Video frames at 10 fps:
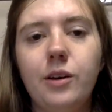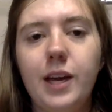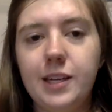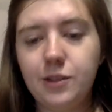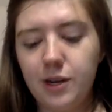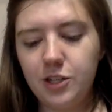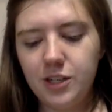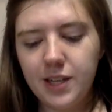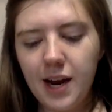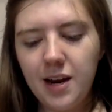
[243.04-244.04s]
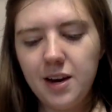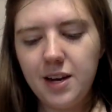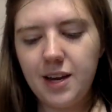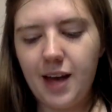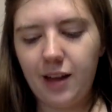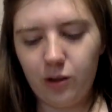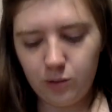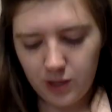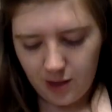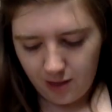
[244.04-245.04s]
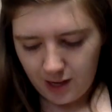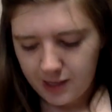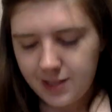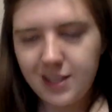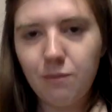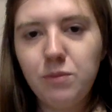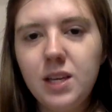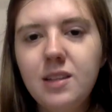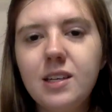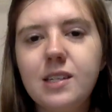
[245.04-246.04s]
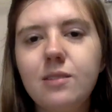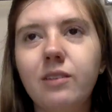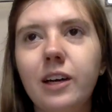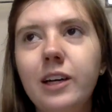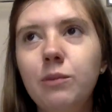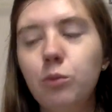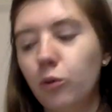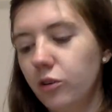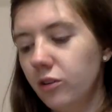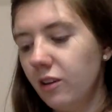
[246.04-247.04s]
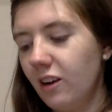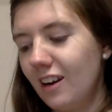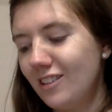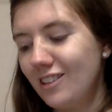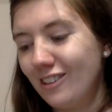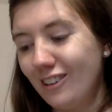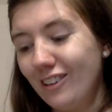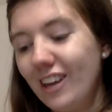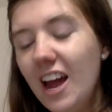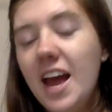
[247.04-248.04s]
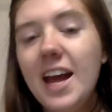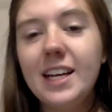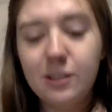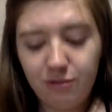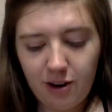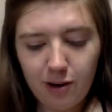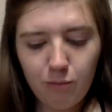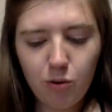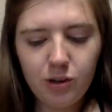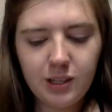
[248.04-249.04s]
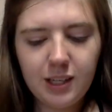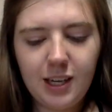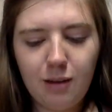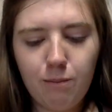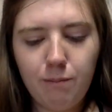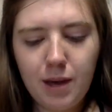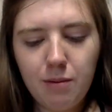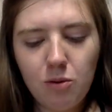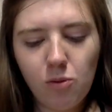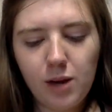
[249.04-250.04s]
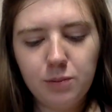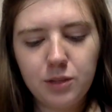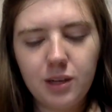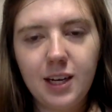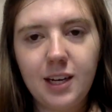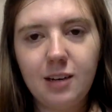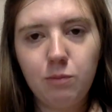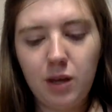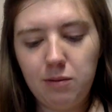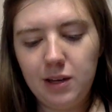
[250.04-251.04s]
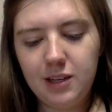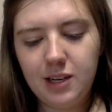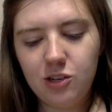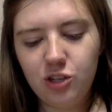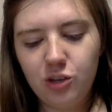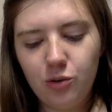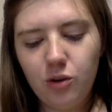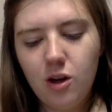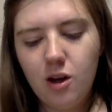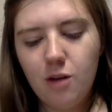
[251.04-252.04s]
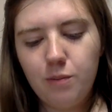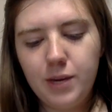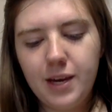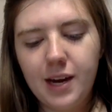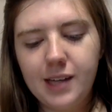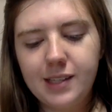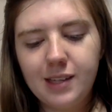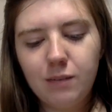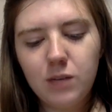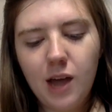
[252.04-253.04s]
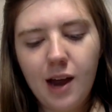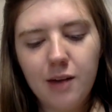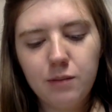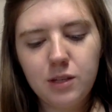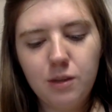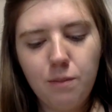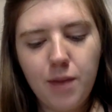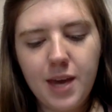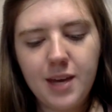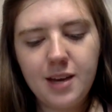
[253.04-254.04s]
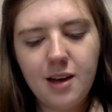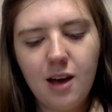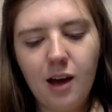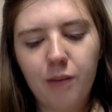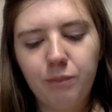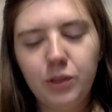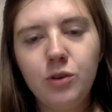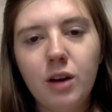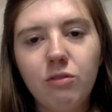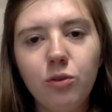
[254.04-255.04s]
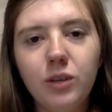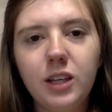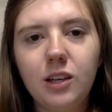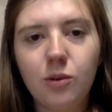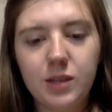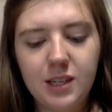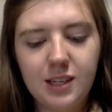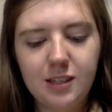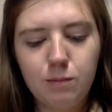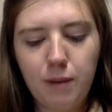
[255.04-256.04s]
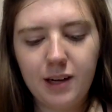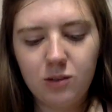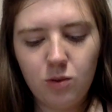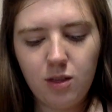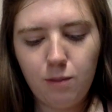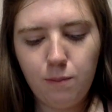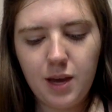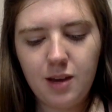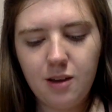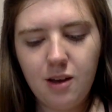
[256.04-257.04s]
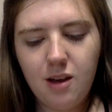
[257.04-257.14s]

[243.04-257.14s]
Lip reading: Okay, so I just added yellow to this, something that's very important that I just learned. It's very important to keep baby wipes on hand, maybe a tissue, because sometimes the paint, you never really know what to expect with the paint,